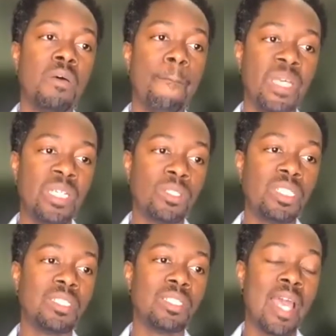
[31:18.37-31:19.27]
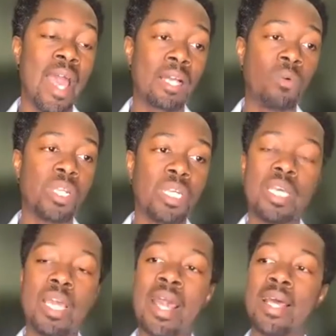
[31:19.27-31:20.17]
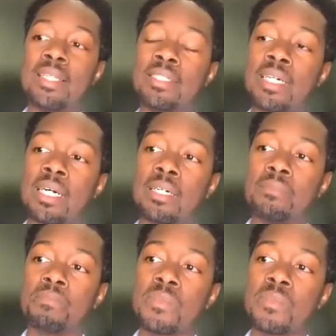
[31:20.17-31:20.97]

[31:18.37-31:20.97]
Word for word: building equity and, uh,